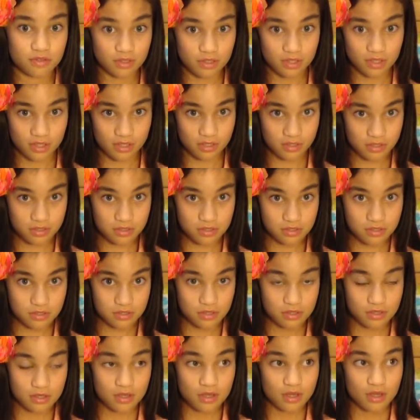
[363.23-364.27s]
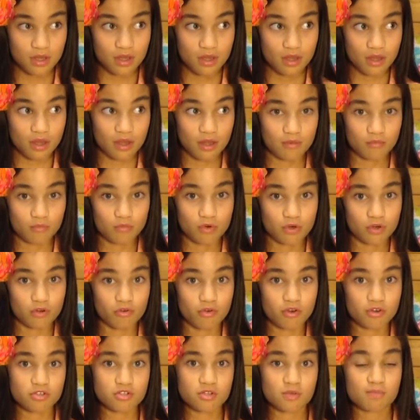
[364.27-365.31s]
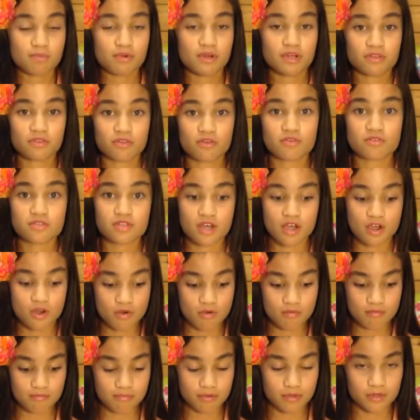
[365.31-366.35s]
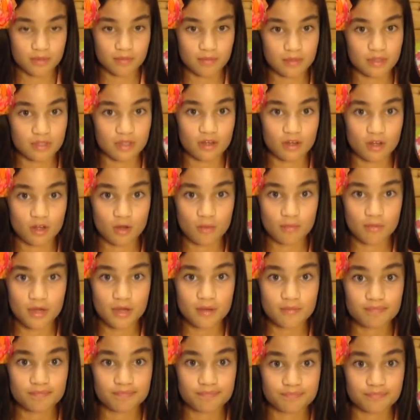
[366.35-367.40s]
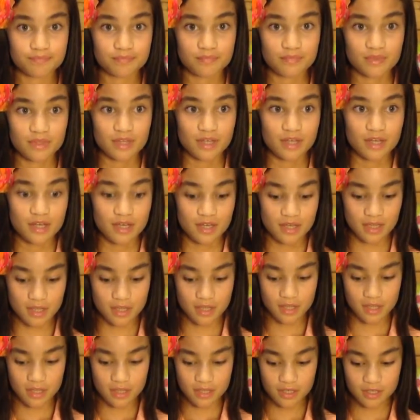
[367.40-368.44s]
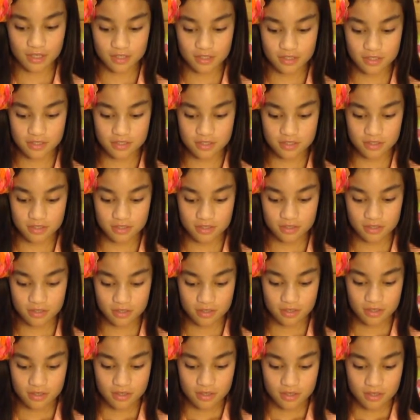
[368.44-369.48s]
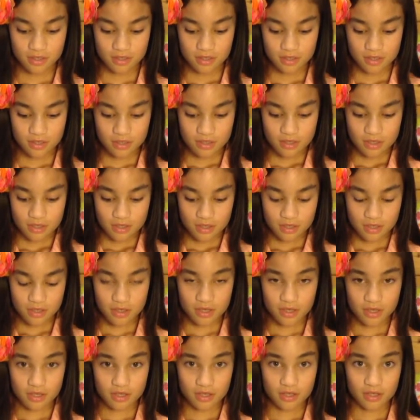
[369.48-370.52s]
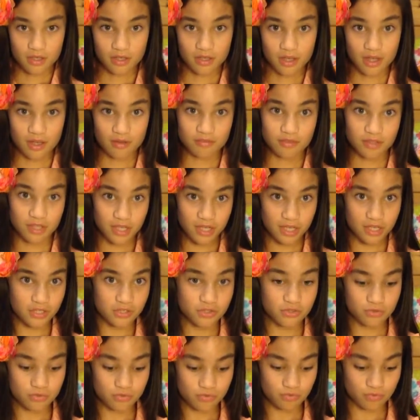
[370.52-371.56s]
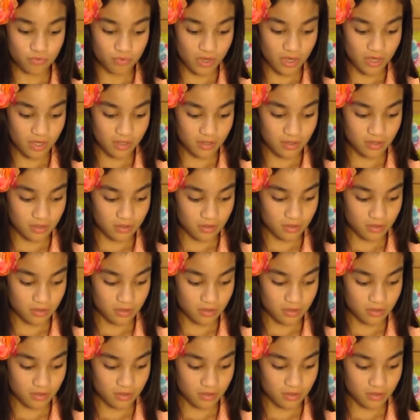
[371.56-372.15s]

things. And we're going to print those out and put them in the album and have the kids write